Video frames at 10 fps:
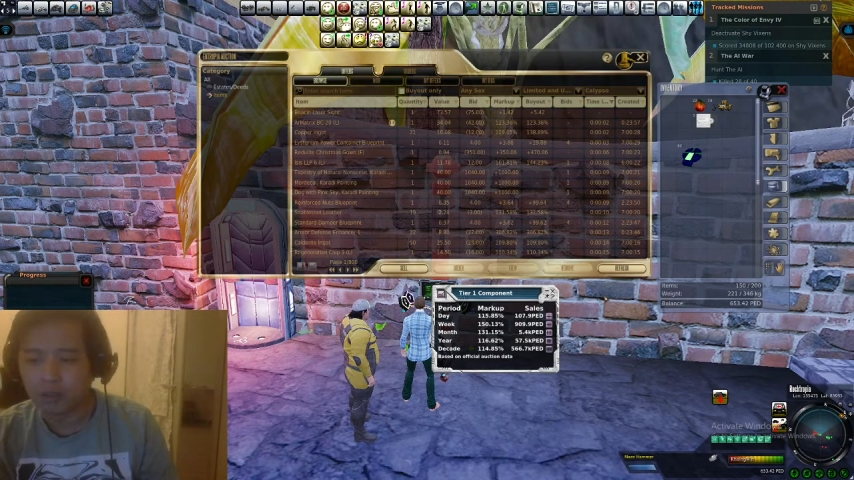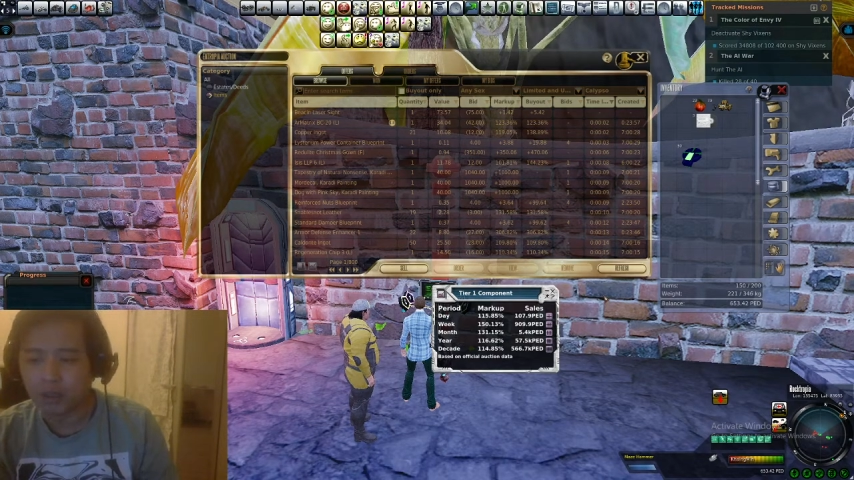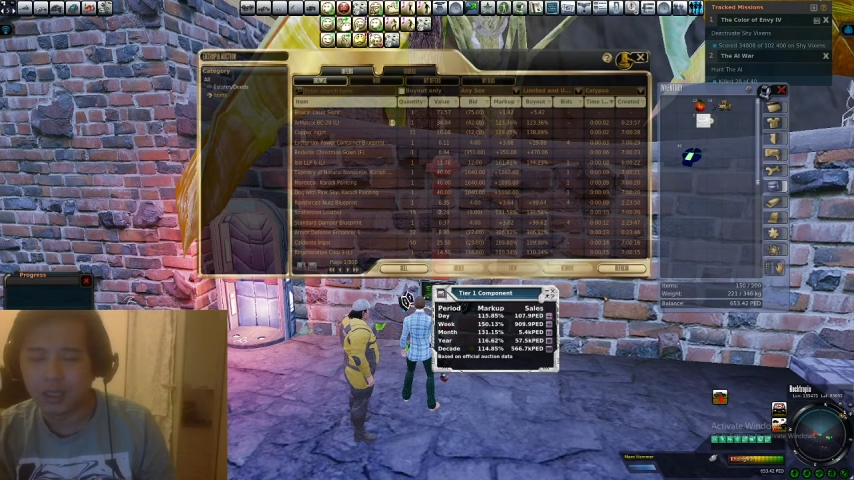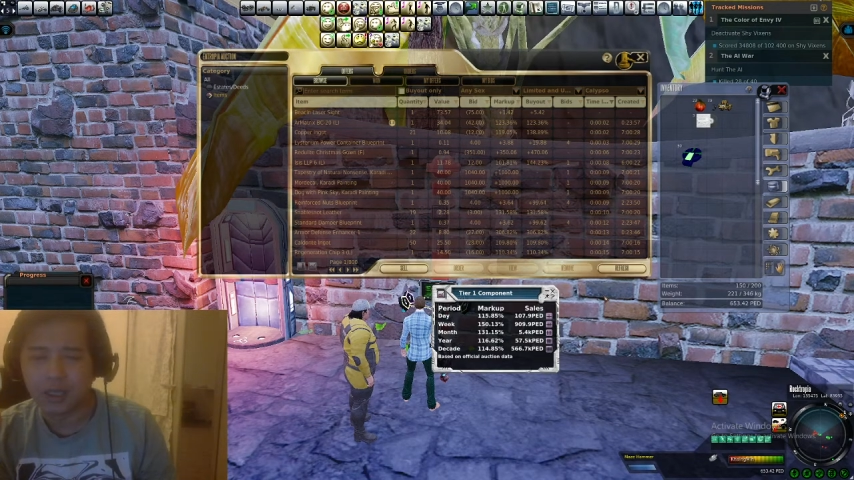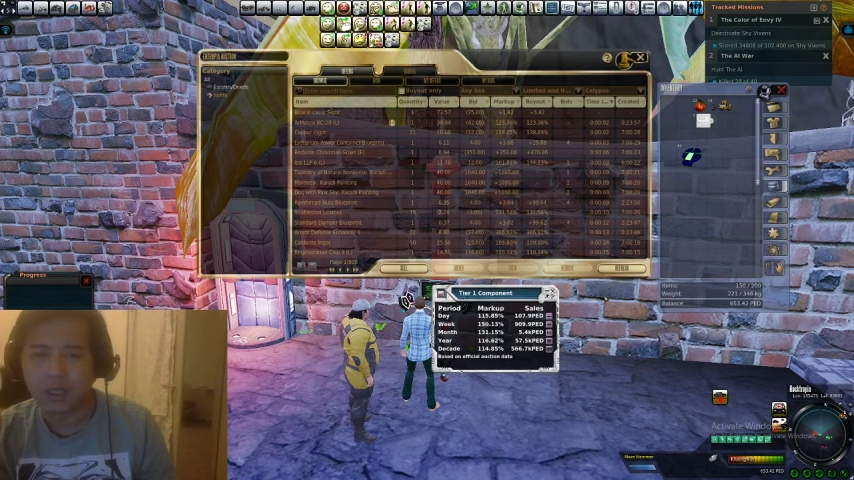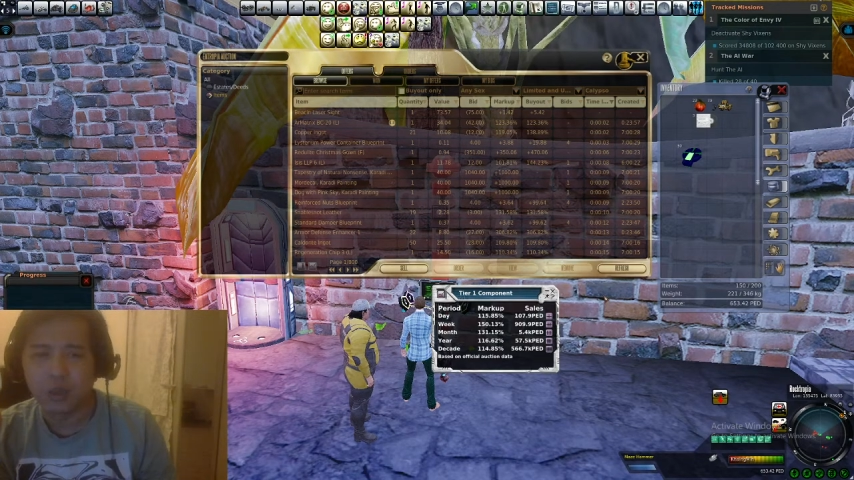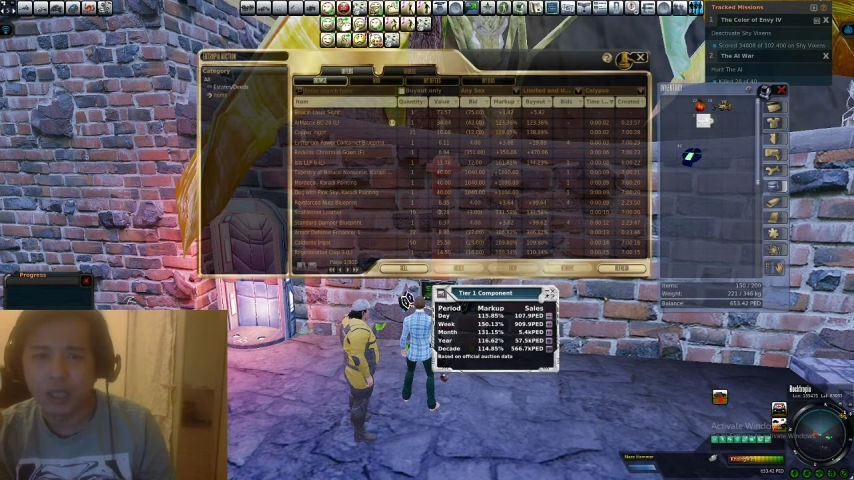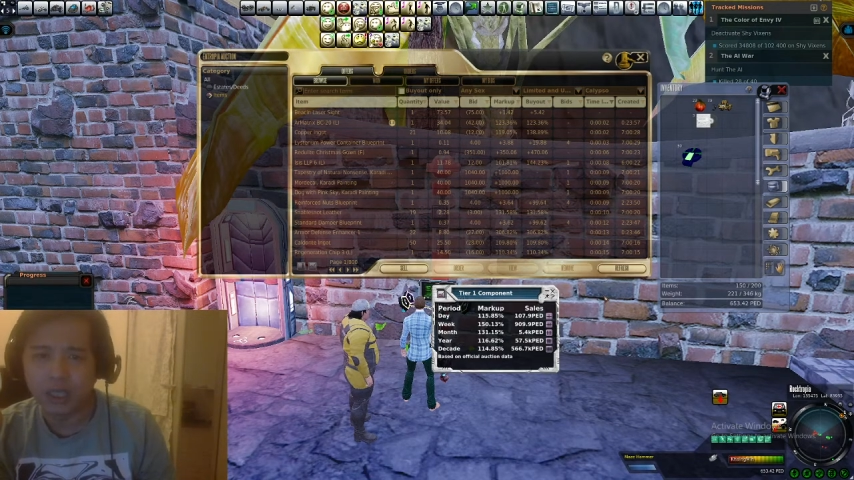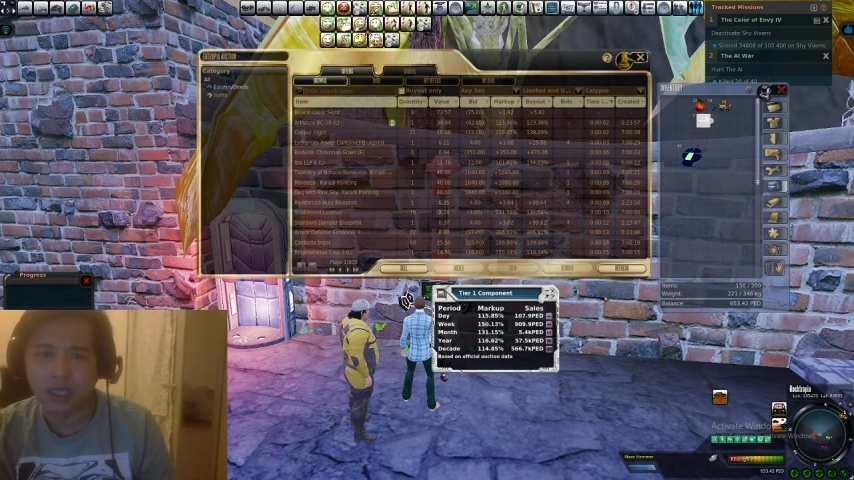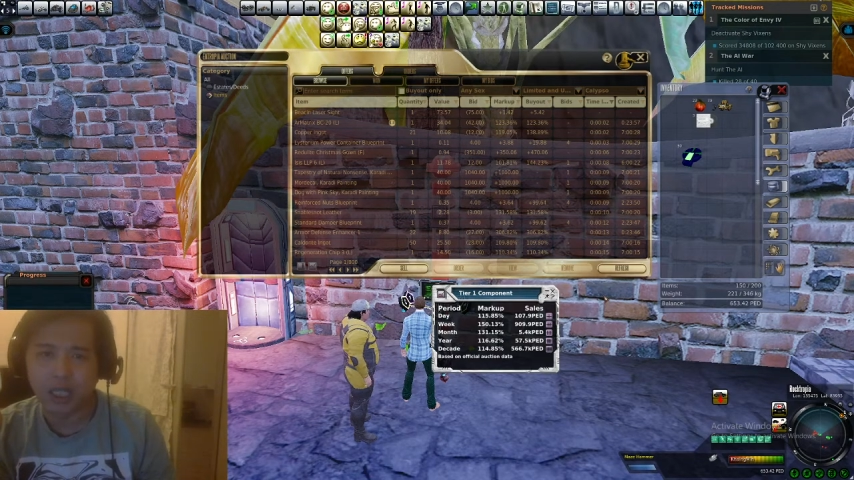it doesn't
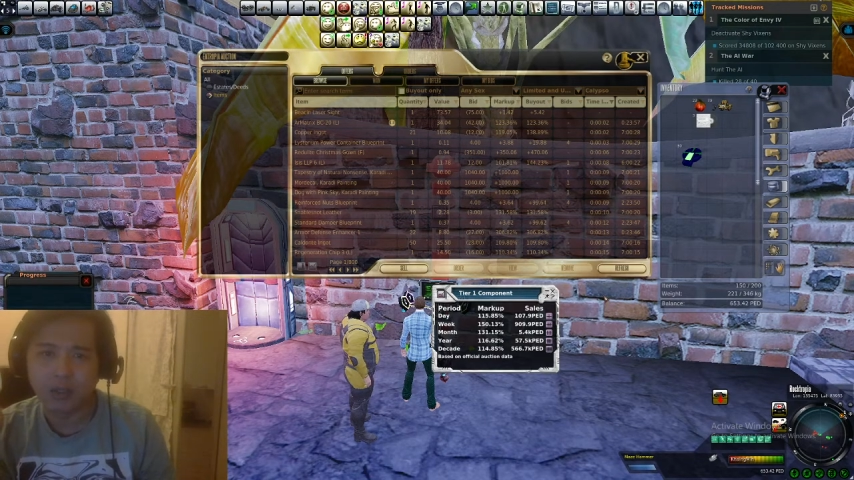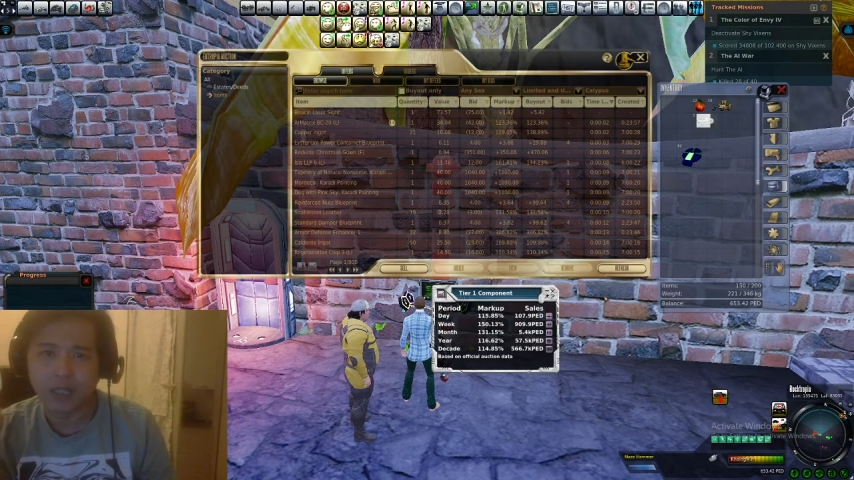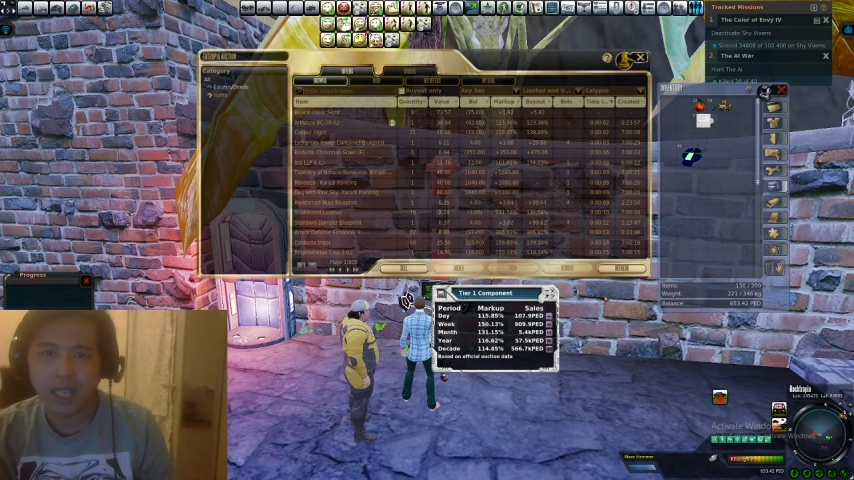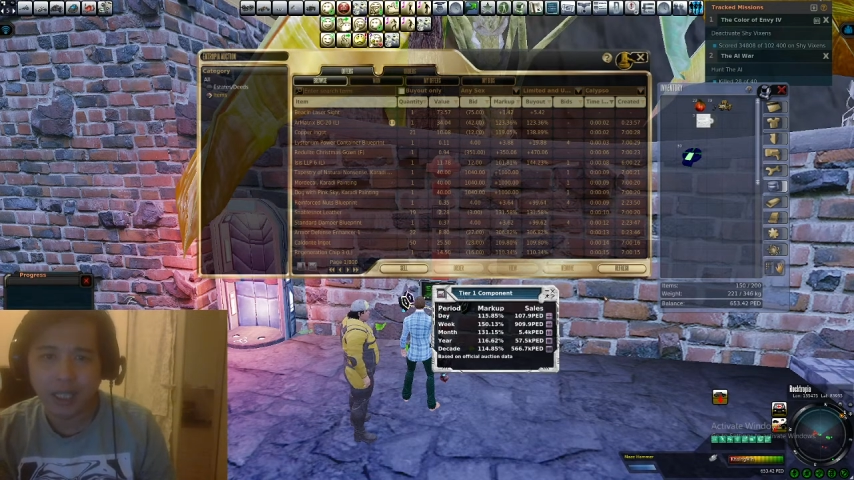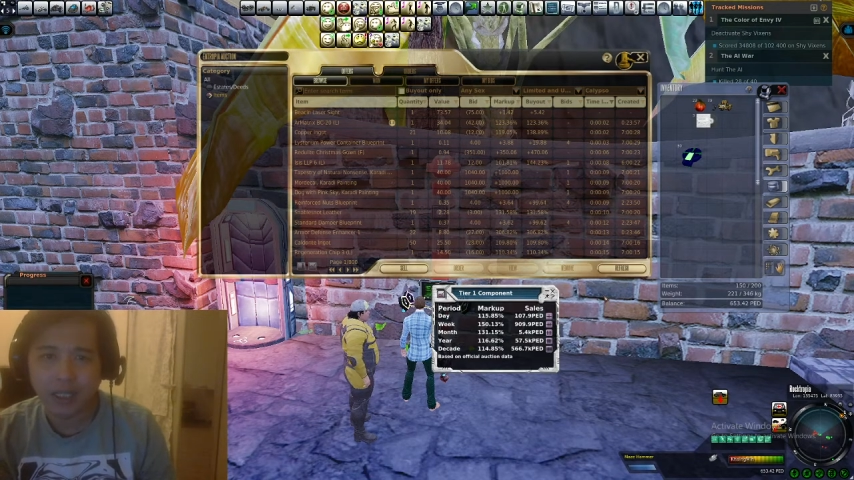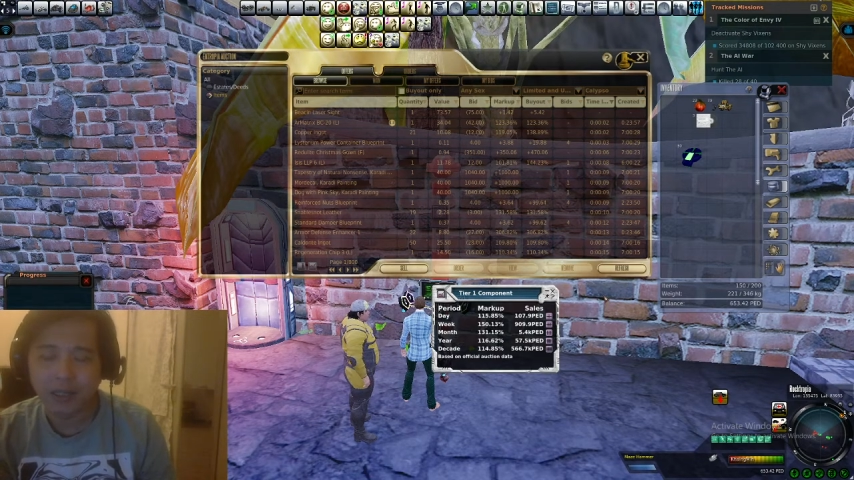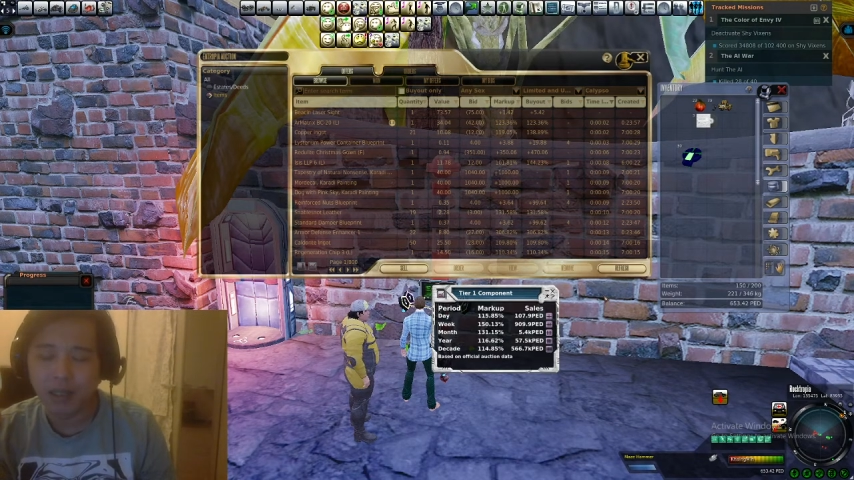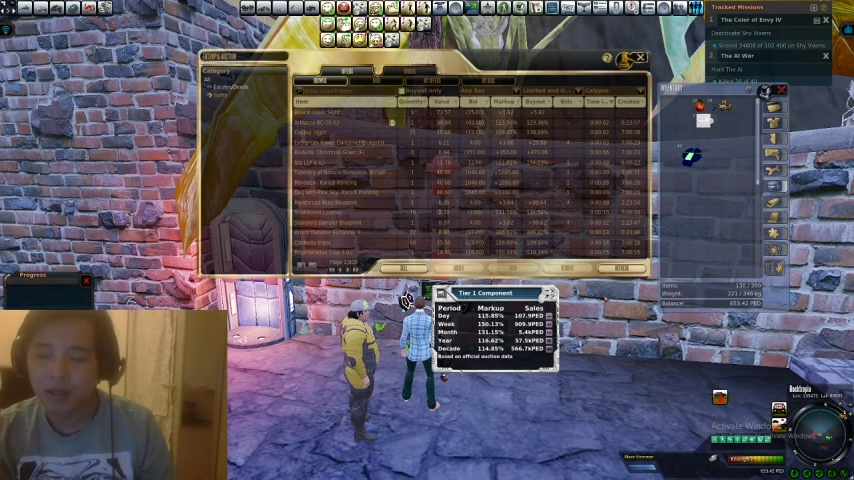really sell daily.